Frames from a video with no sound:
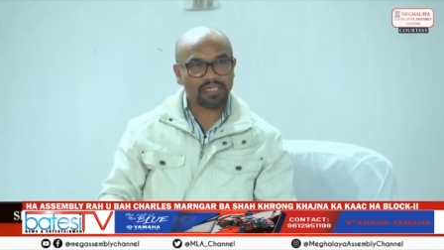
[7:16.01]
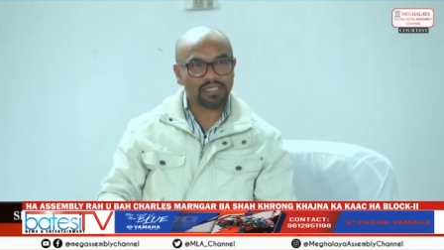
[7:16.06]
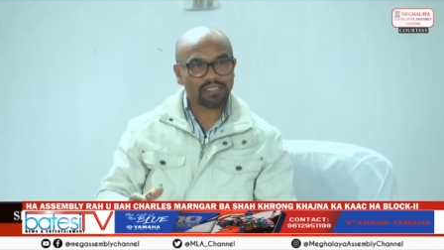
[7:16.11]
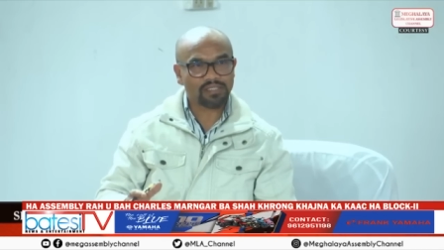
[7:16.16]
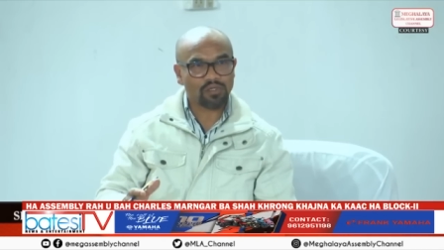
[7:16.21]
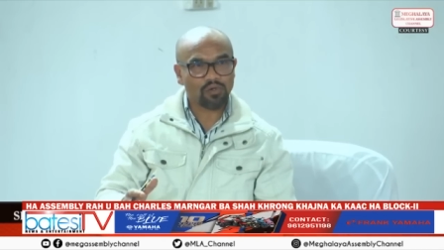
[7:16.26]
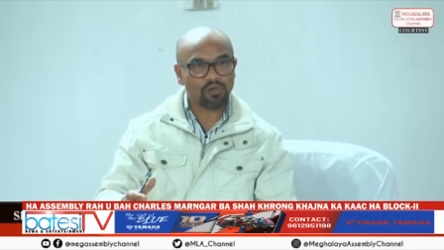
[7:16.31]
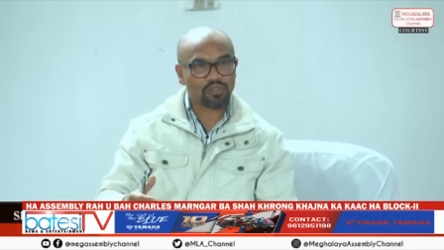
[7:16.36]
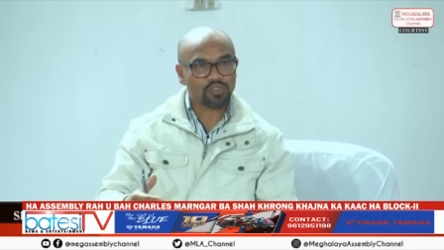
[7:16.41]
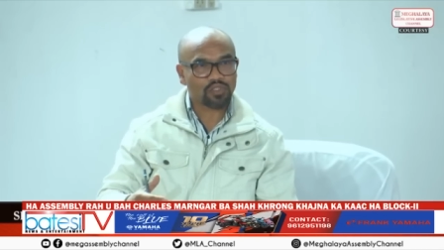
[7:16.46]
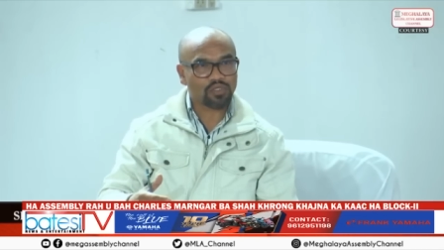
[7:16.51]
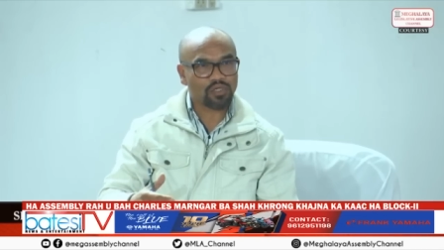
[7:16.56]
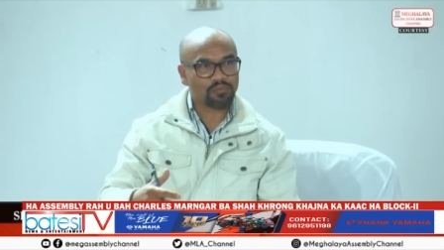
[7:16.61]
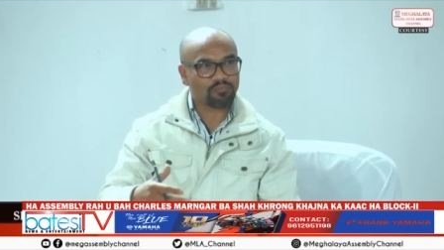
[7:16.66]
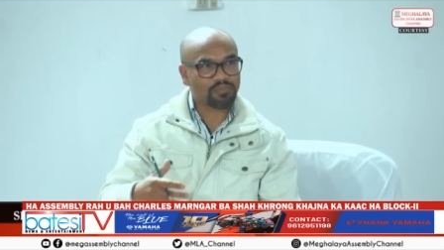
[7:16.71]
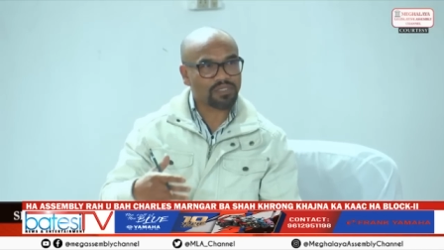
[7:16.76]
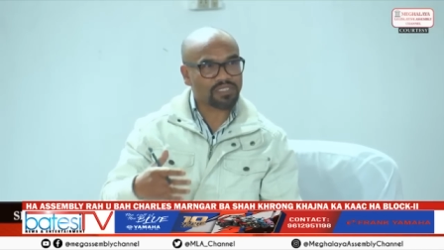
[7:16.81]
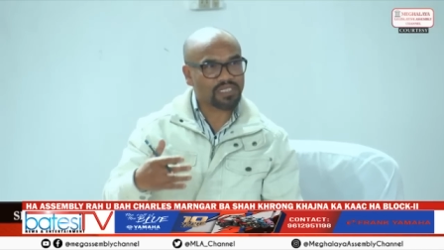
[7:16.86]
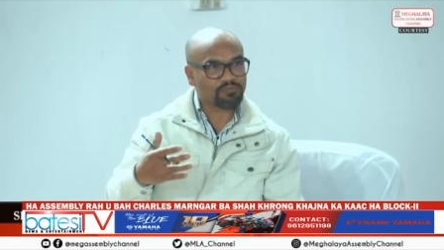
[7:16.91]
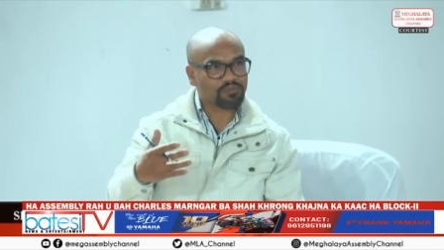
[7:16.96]
is also a
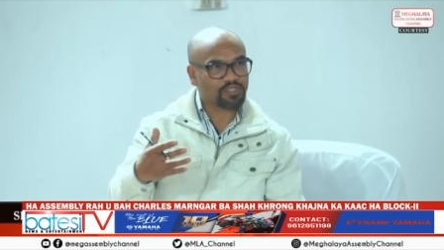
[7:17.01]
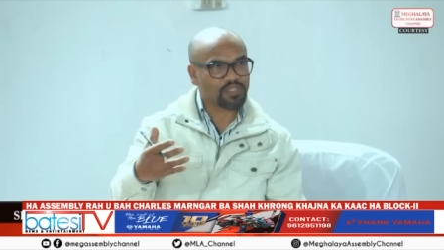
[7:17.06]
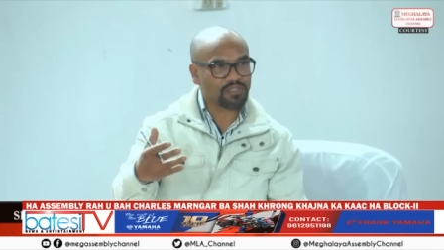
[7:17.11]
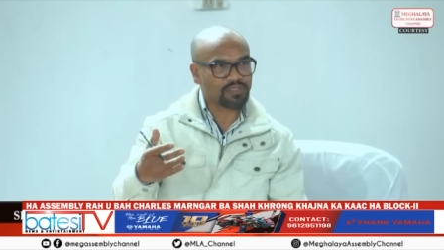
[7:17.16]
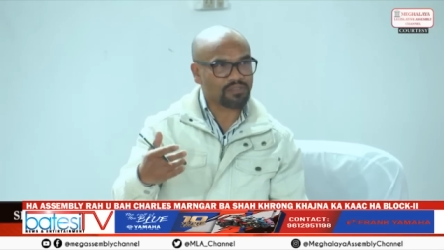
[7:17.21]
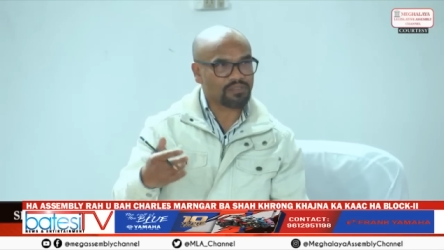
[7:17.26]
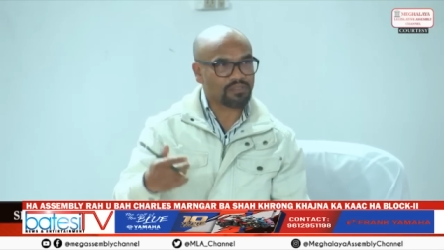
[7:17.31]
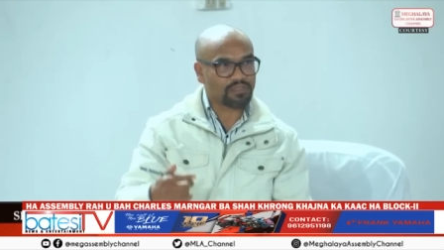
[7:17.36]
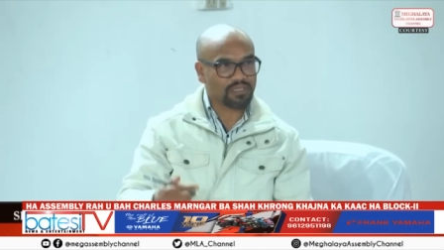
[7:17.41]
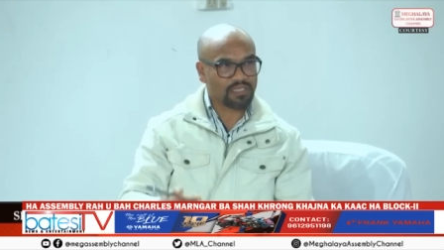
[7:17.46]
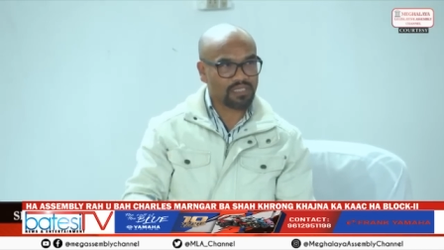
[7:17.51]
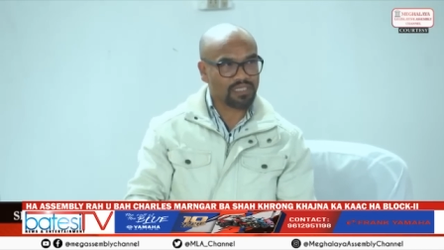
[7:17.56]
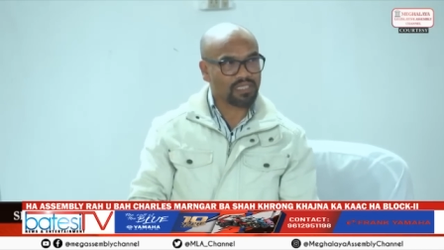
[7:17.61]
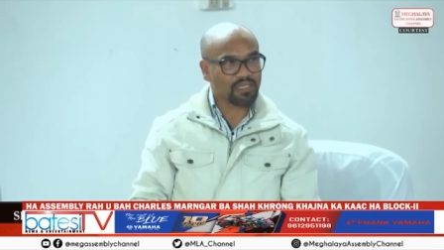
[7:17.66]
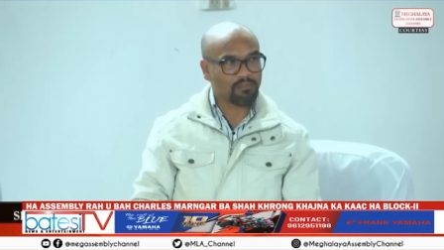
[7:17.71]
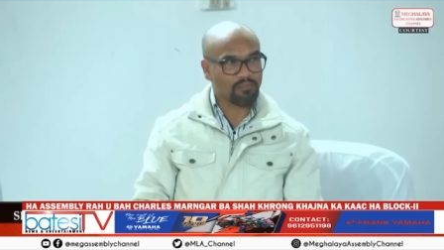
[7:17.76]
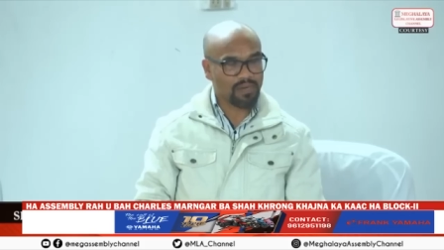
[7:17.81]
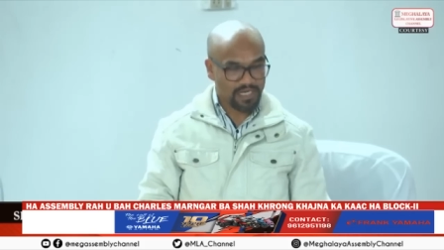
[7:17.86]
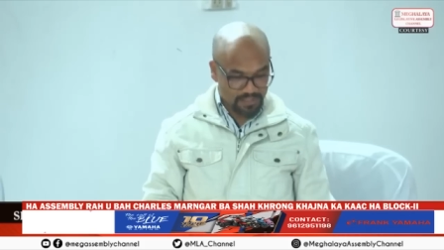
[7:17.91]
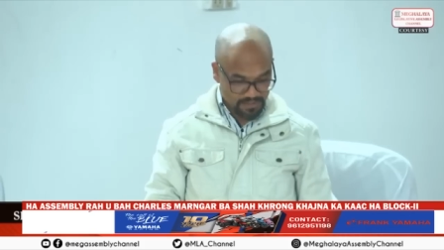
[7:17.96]
perception in the
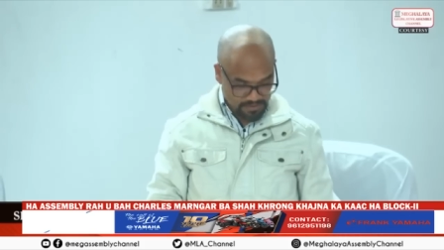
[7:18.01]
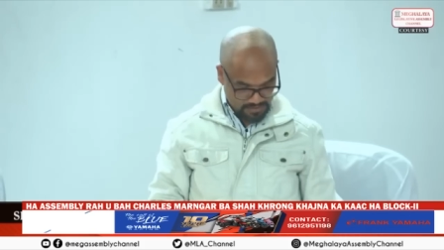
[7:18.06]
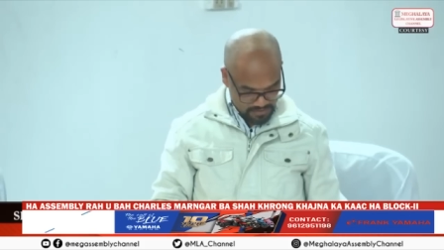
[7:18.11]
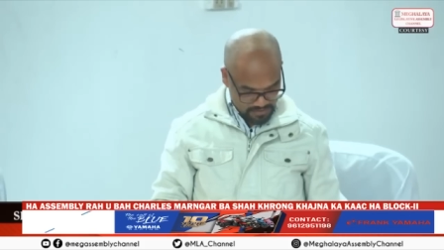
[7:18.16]
mind